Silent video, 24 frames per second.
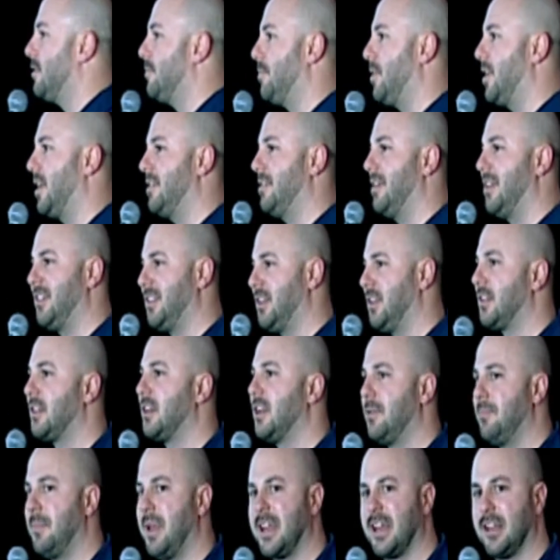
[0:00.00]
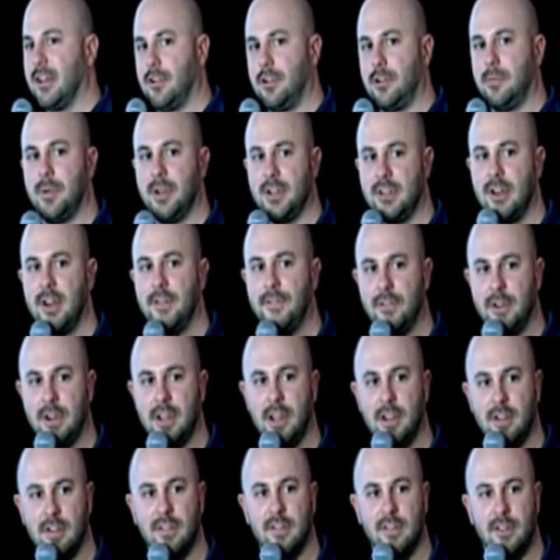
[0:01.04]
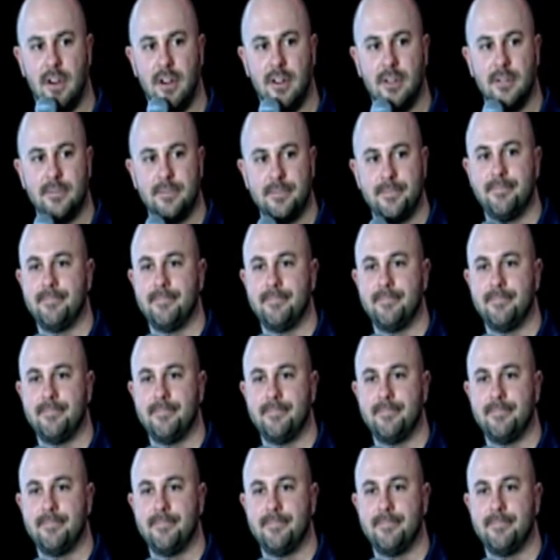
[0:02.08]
but it's just going to make it a little bit tougher to install.